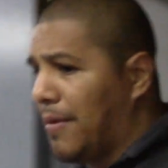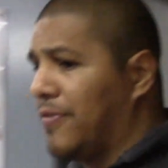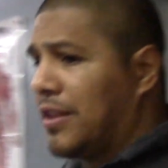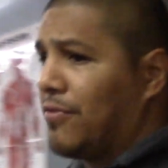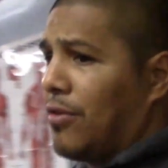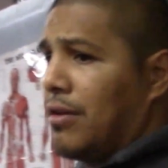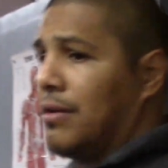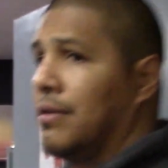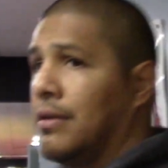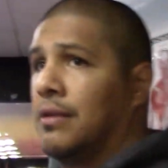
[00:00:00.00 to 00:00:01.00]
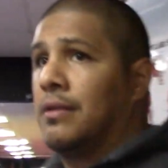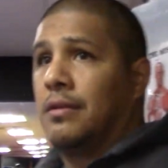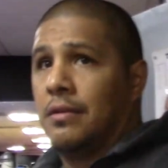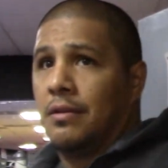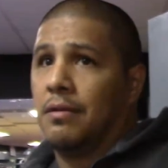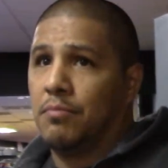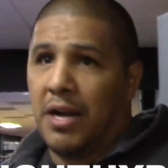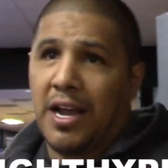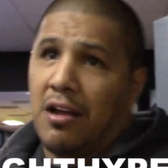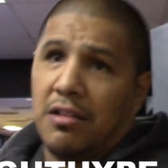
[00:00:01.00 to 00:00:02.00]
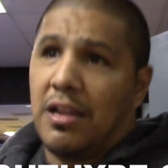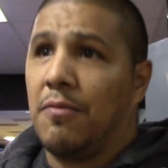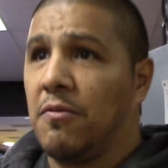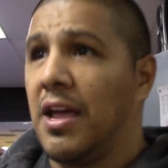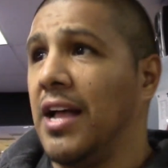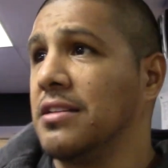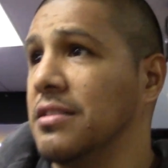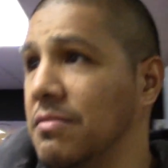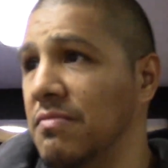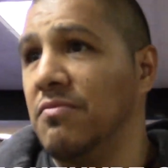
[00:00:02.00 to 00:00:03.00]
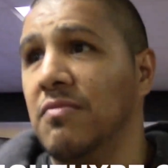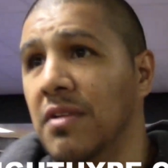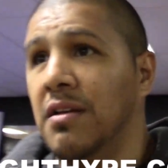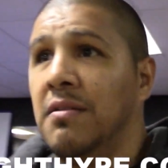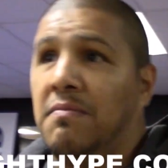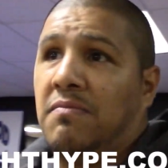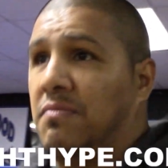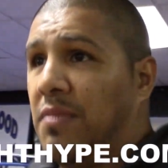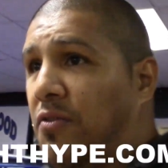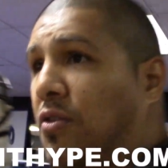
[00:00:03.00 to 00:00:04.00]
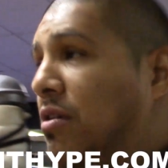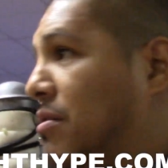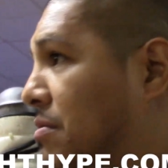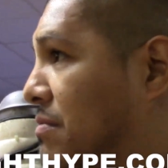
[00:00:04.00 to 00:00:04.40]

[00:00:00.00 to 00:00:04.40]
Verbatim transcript: at 54, but I called up cats before